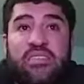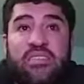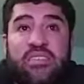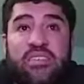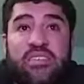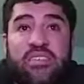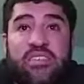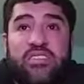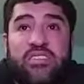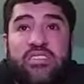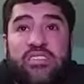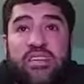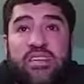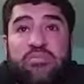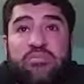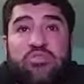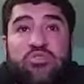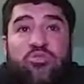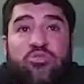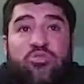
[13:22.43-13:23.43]
It's
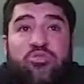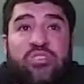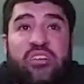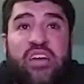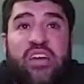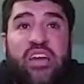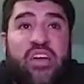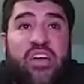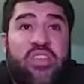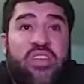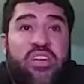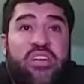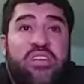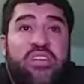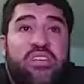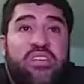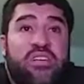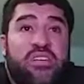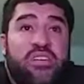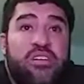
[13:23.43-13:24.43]
them two together.
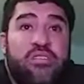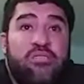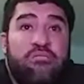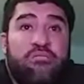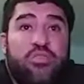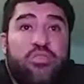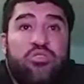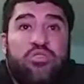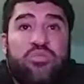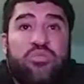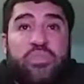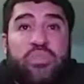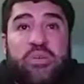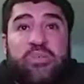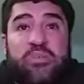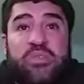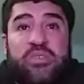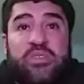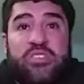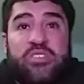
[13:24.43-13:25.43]
Most
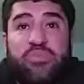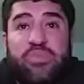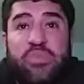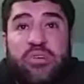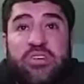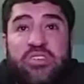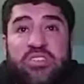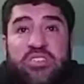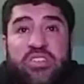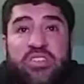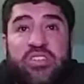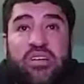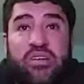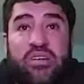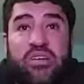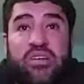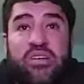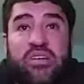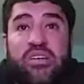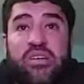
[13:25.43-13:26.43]
people experience
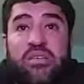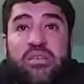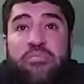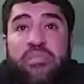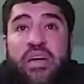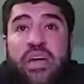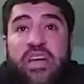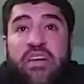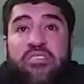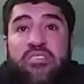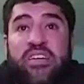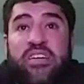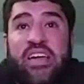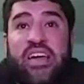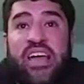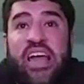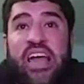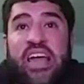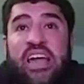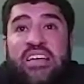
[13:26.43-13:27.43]
the
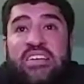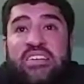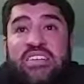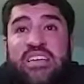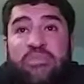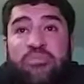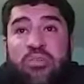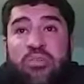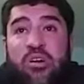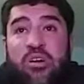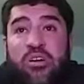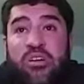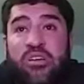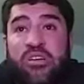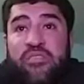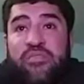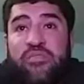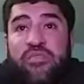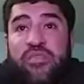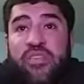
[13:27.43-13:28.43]
pairing as a part
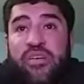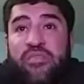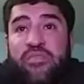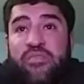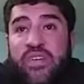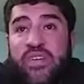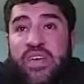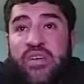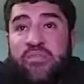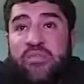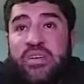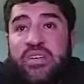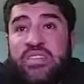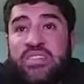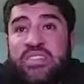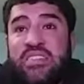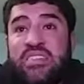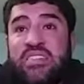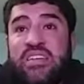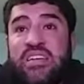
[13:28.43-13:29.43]
of the
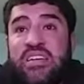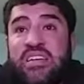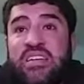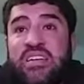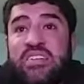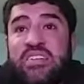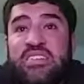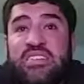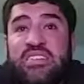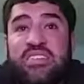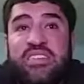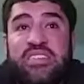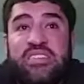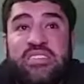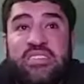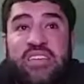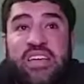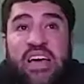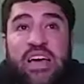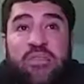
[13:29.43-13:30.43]
famous
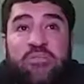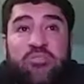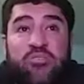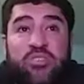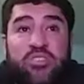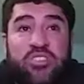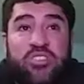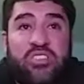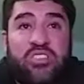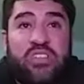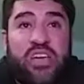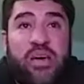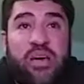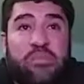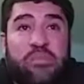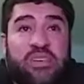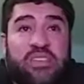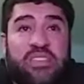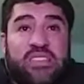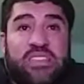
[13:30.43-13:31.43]
CILTEP, which is
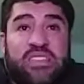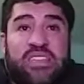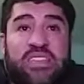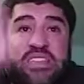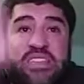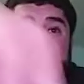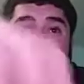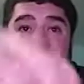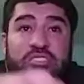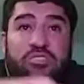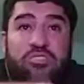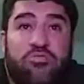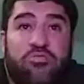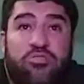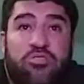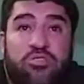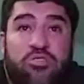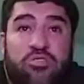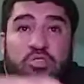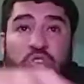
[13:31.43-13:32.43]
chemically
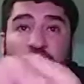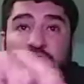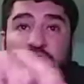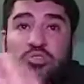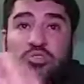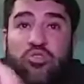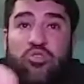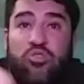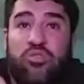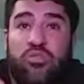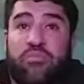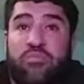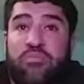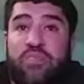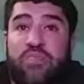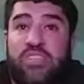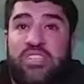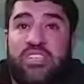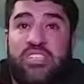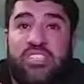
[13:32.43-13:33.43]
induced long term
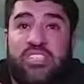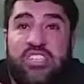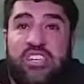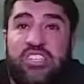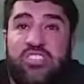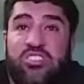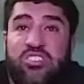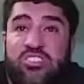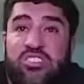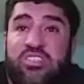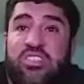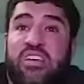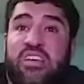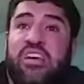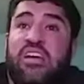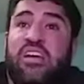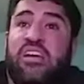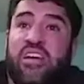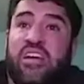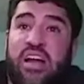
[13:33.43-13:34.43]
potentiation
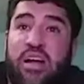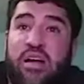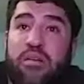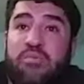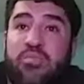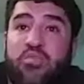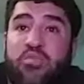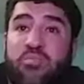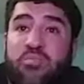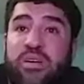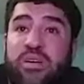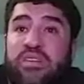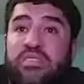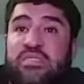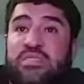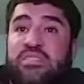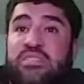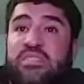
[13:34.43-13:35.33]
combo pill.